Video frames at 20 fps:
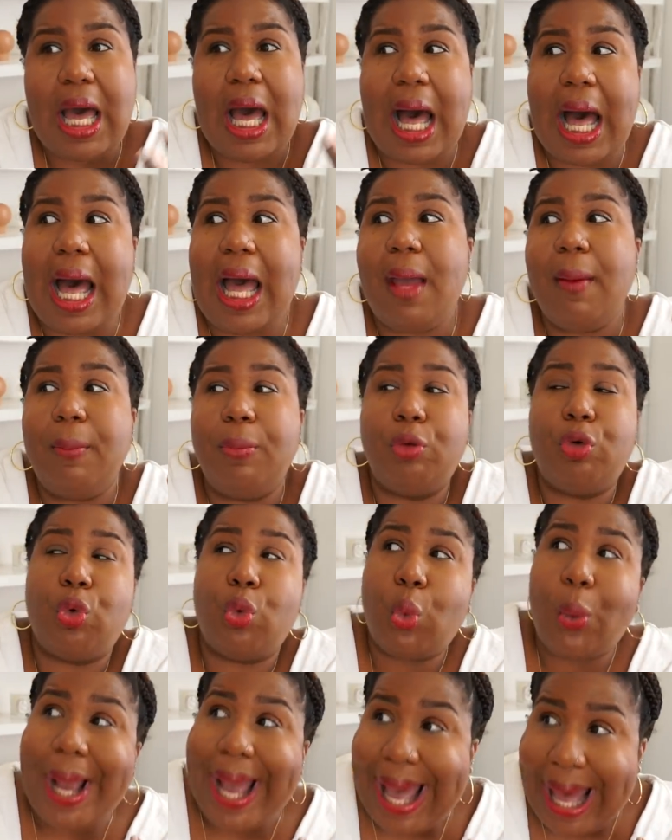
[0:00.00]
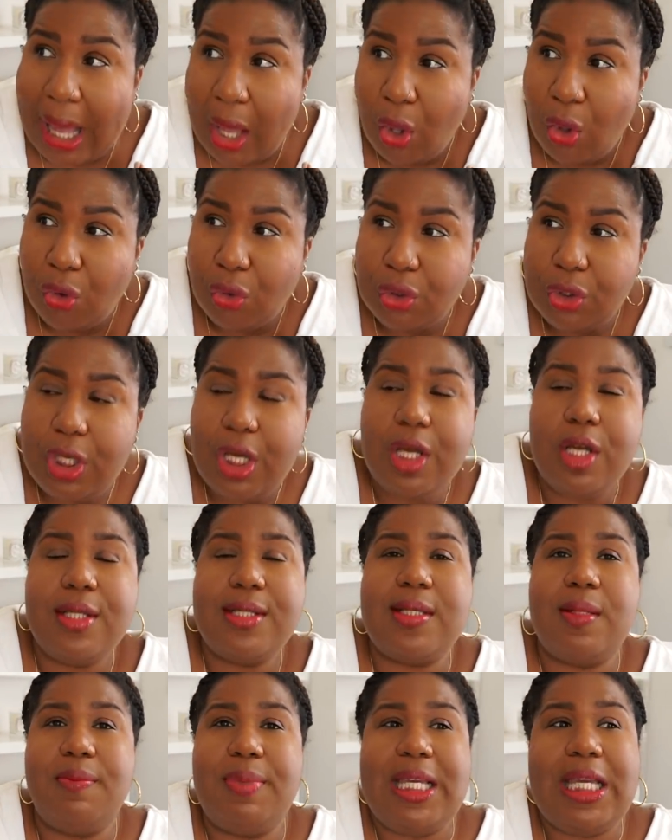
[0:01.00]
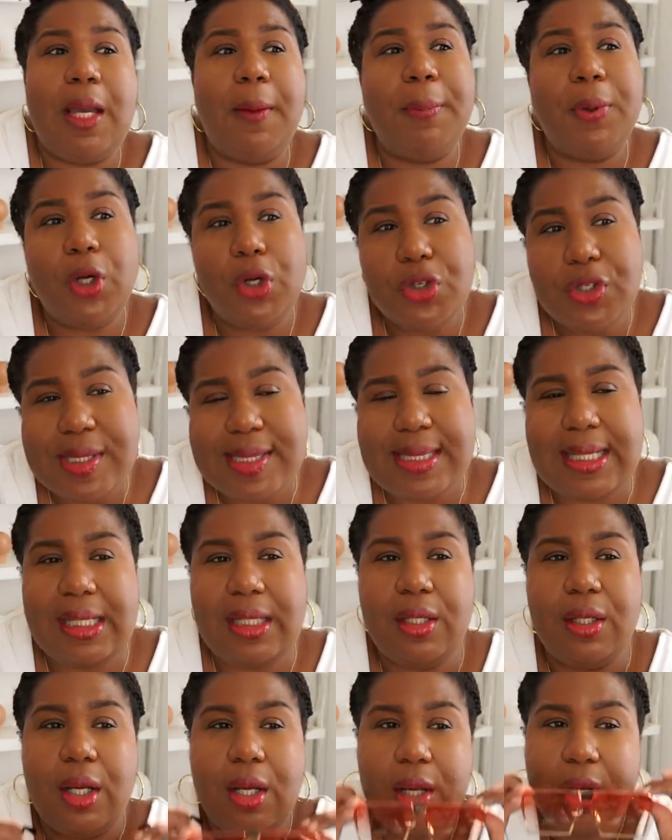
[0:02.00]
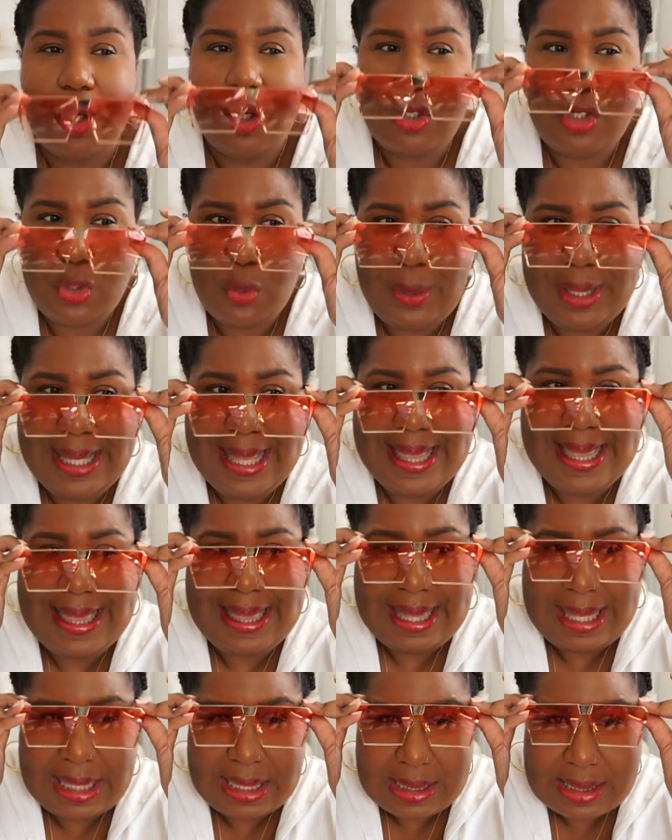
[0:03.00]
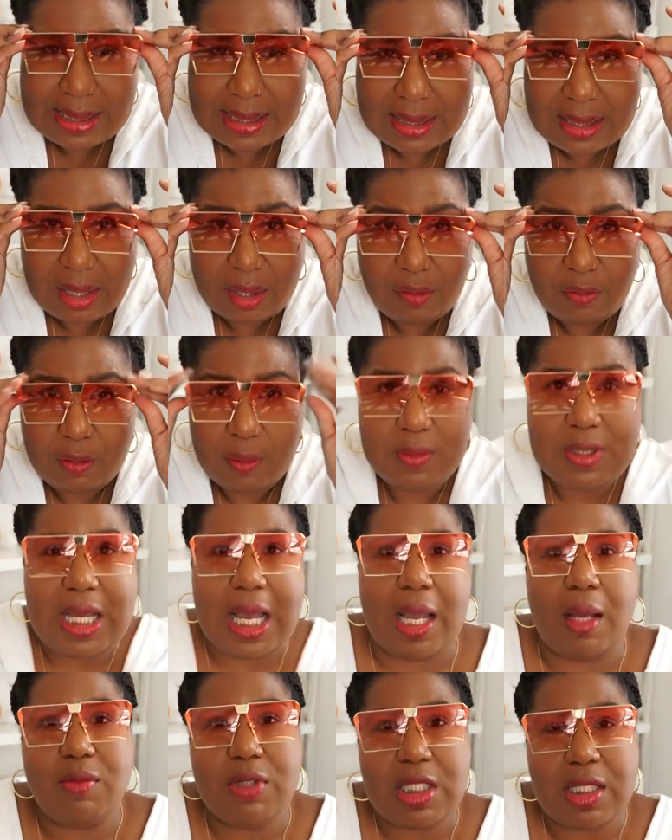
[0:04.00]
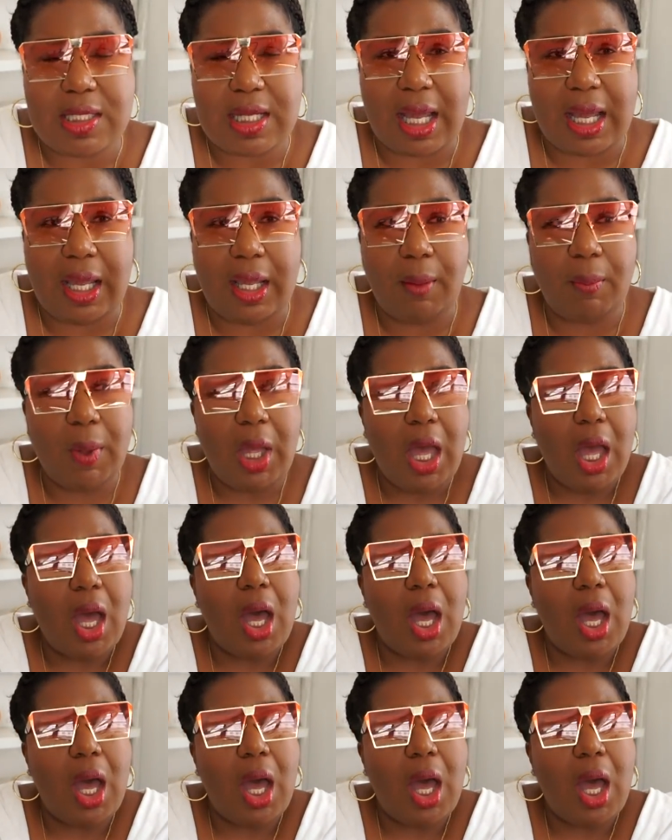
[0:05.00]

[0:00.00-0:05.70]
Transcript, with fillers: I'm proud to be a person doing this from time to time.